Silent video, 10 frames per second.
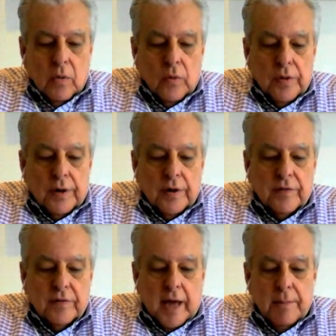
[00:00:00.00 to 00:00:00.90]
with an
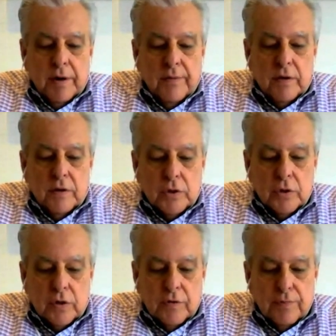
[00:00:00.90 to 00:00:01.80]
assignment of
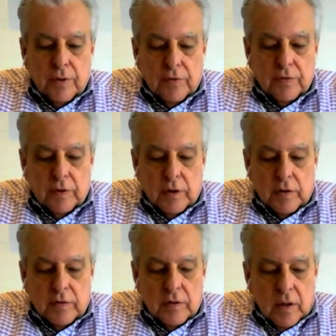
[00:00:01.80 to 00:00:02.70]
insurance
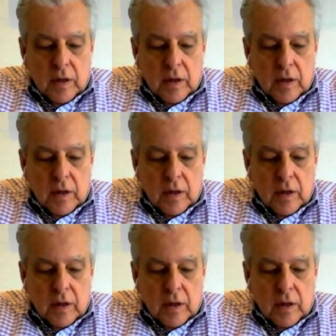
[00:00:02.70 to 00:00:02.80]
proceeds